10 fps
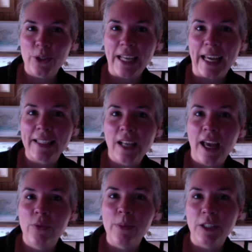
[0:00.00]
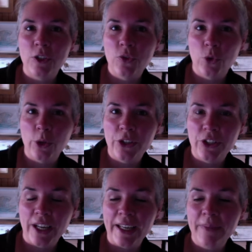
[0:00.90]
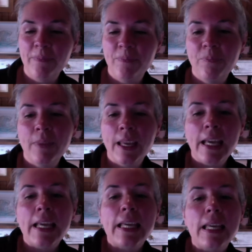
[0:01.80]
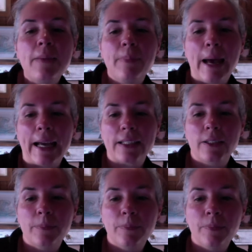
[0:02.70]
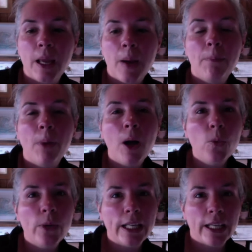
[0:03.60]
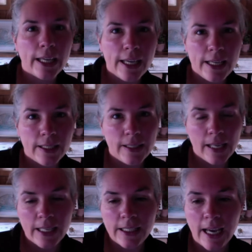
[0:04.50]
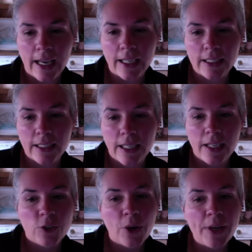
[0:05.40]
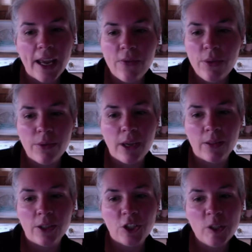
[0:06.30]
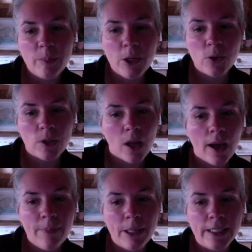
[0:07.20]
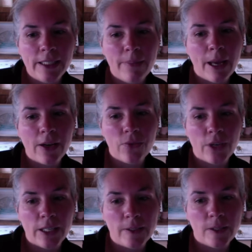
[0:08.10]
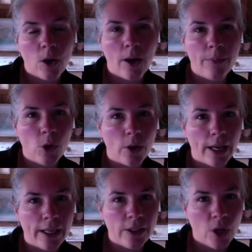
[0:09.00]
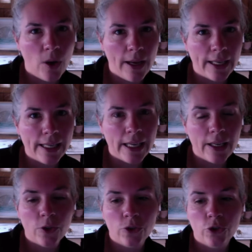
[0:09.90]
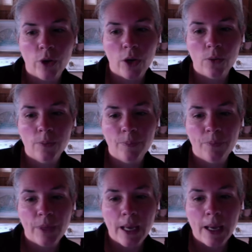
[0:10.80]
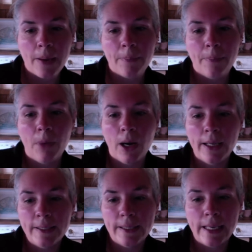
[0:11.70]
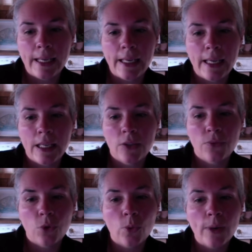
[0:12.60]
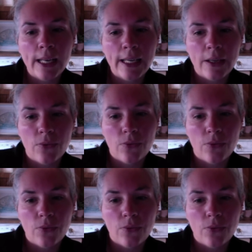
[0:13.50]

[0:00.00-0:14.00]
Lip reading: Taz. I have a message for you today. Impact. My will is intact. Don't ever think that just because liability manifests, I'm not entirely in control. My sting is for relief.